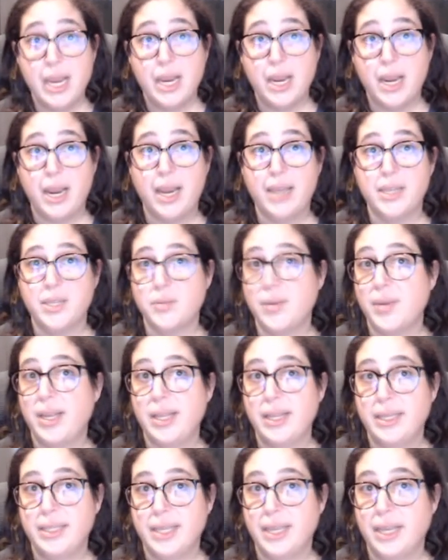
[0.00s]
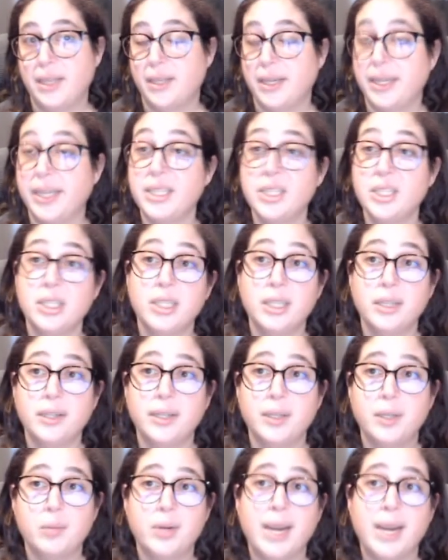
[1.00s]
as well as other engineering